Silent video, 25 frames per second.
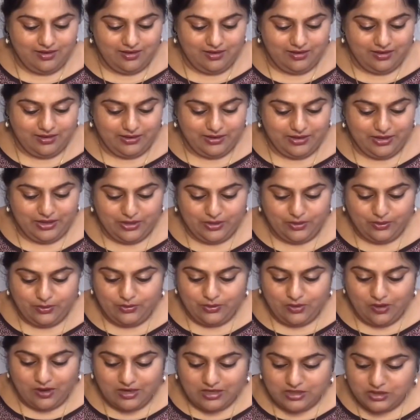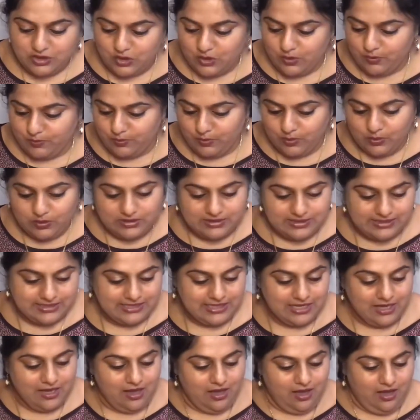dollar store
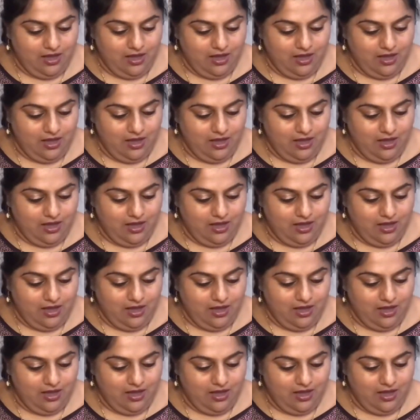books.